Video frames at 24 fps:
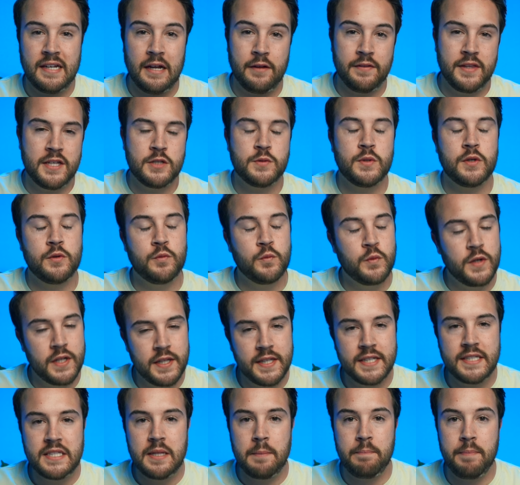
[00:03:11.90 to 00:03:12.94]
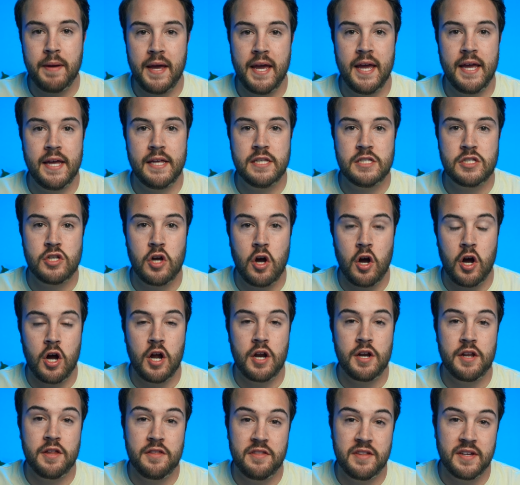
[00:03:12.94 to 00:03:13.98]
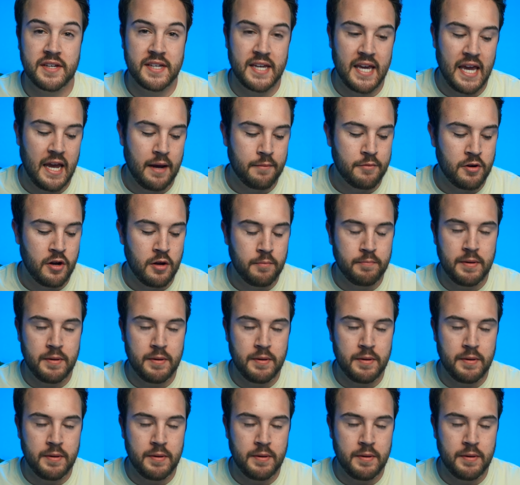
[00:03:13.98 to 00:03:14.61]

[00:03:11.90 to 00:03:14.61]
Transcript: Now this one really depends on the camera,